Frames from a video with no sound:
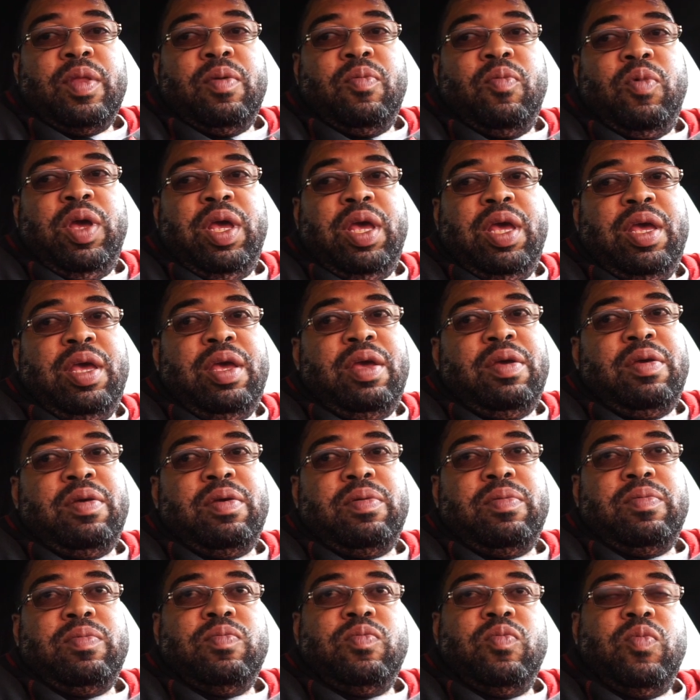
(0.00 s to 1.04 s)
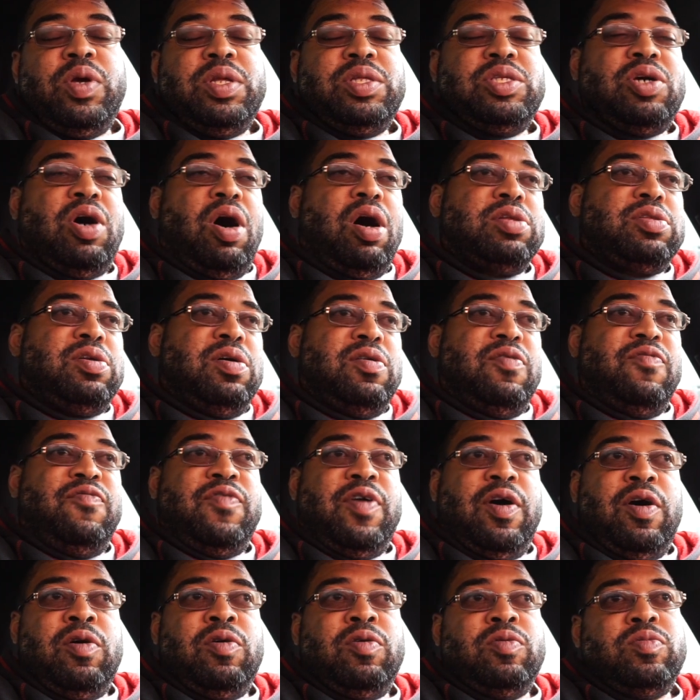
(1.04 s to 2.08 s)
We talked on the
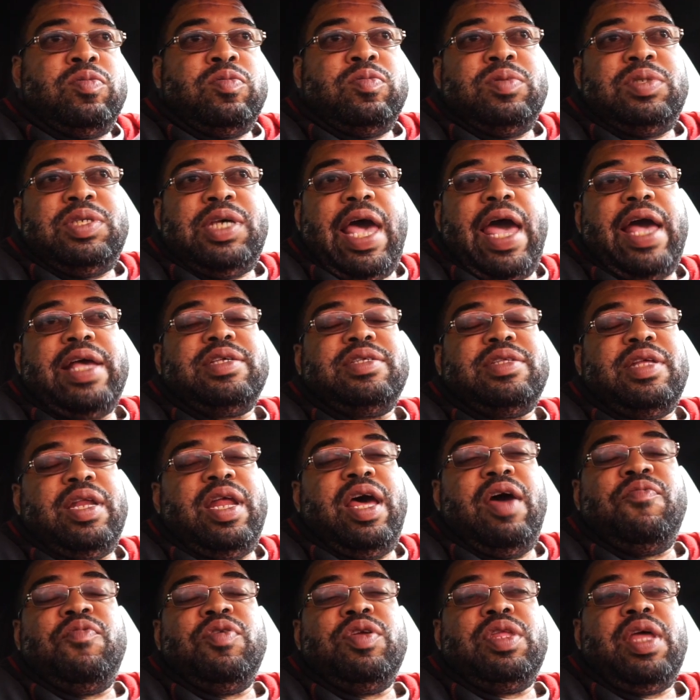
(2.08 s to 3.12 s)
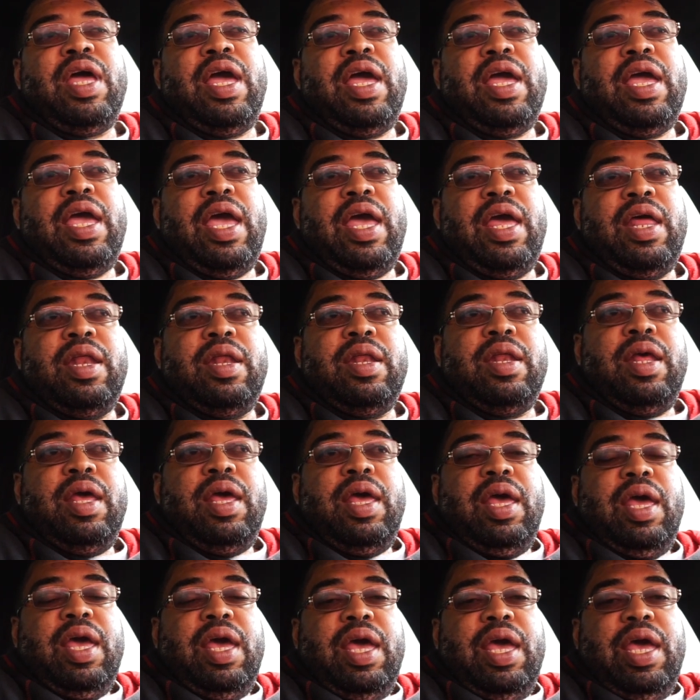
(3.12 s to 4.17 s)
phone, text, and everything, and
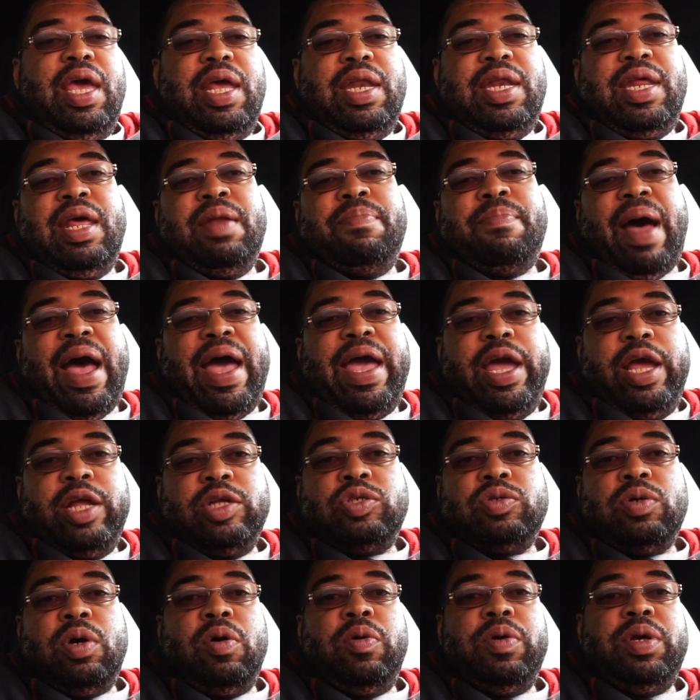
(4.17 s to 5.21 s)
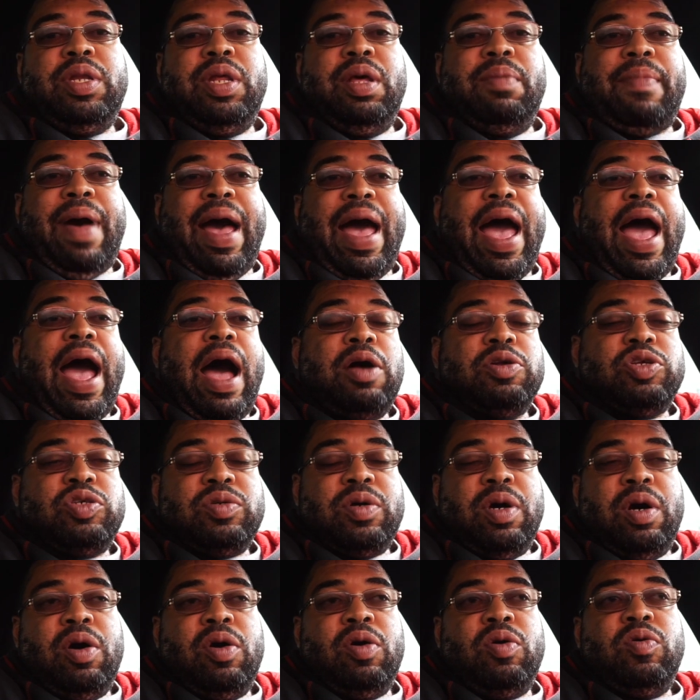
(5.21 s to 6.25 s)
he did my intro, he did my
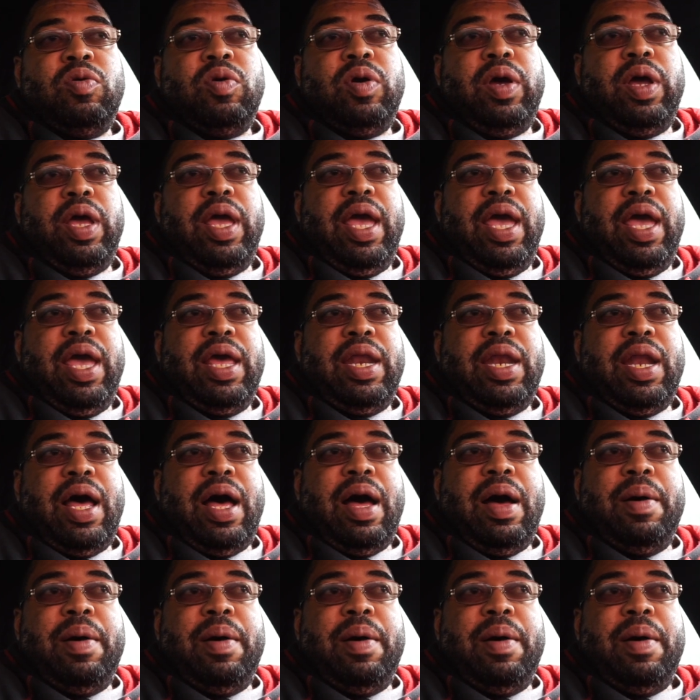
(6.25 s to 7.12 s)
outro, and